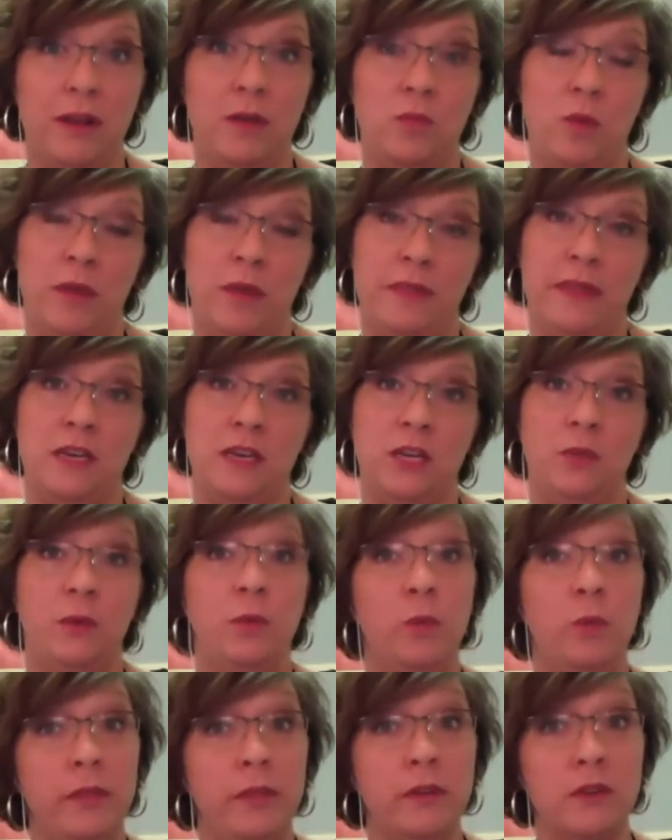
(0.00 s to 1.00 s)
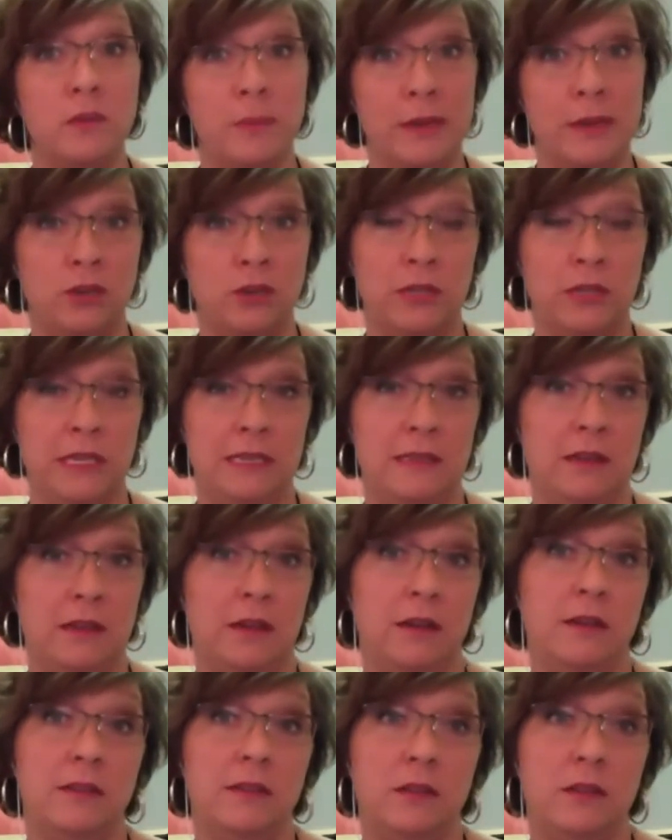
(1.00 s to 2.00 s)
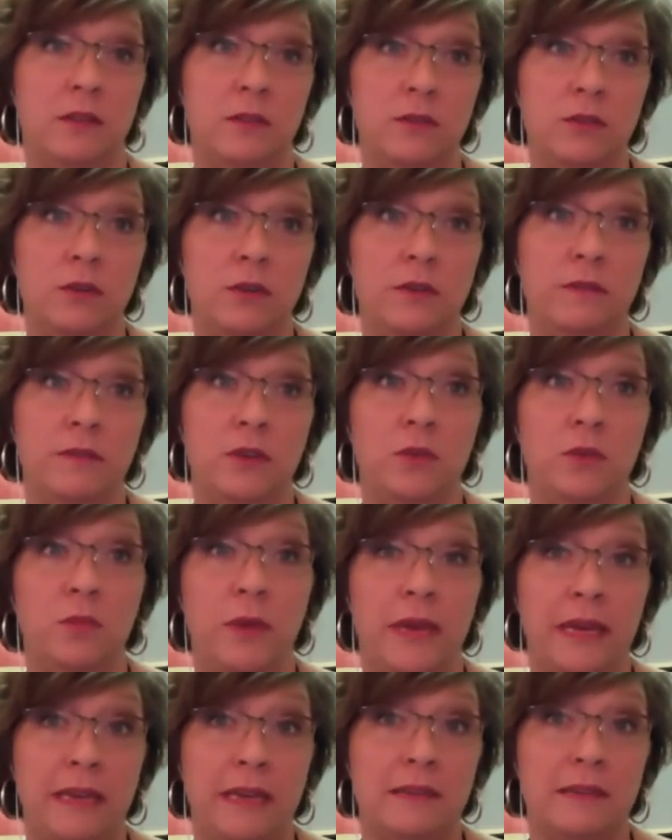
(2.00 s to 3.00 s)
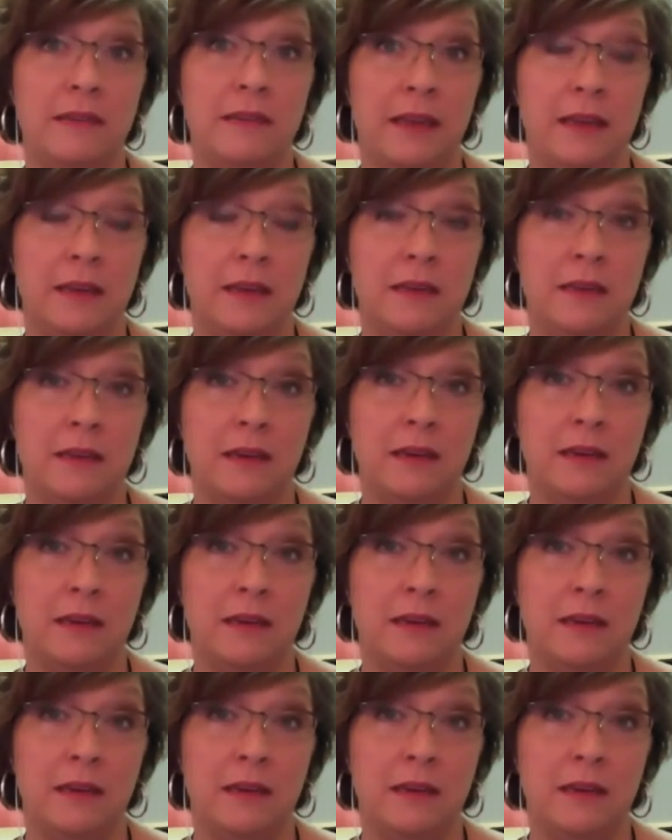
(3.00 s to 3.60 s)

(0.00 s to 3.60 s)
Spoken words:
and what they do and what their specialties are. So those are a few ways that